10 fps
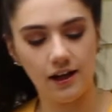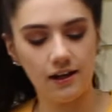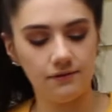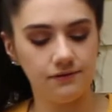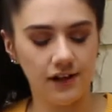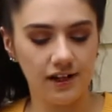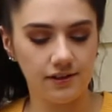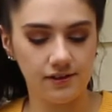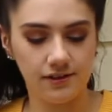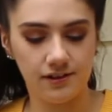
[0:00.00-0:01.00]
have
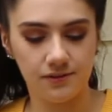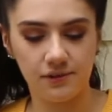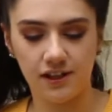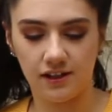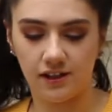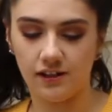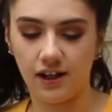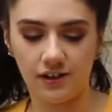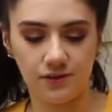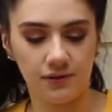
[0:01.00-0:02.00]
finals this week and
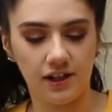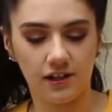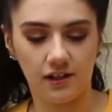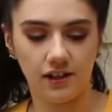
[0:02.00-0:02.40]
next week,